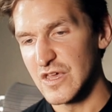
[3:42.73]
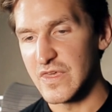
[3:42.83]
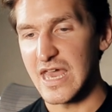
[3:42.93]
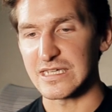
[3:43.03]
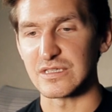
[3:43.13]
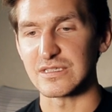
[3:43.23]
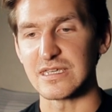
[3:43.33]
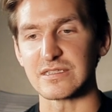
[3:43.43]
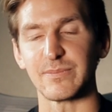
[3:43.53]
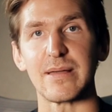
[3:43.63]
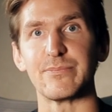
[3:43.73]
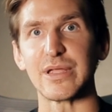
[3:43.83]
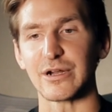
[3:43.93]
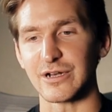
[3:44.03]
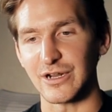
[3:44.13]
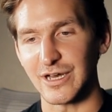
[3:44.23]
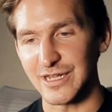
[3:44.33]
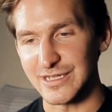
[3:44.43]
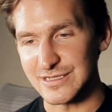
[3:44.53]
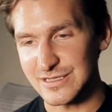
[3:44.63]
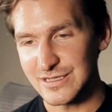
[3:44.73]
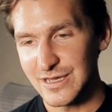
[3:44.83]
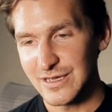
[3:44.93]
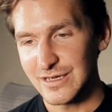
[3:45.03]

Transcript: the ecstasies of my bearded audience.